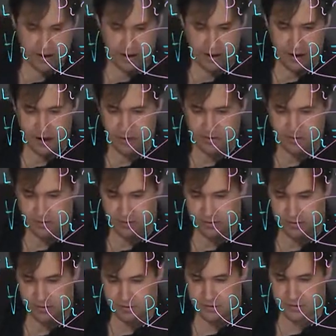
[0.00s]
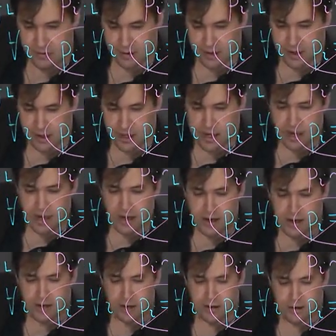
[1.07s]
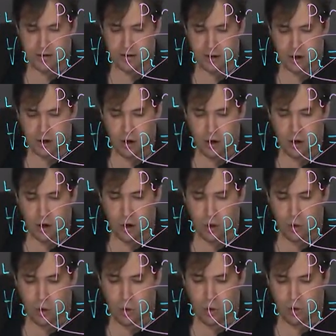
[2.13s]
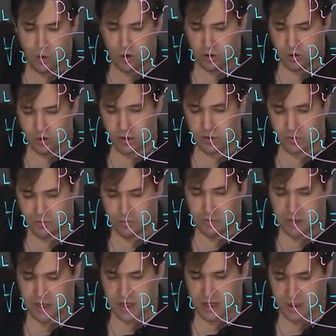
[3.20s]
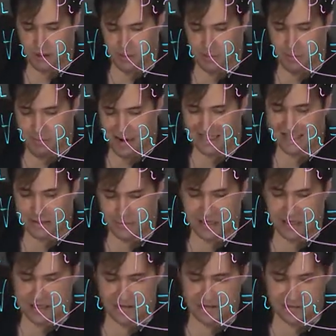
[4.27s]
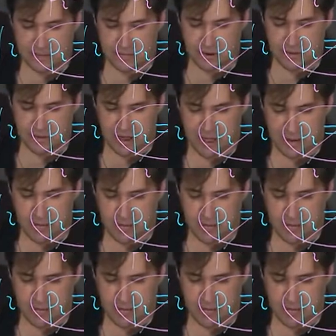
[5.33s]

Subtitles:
either A or B must be divisible by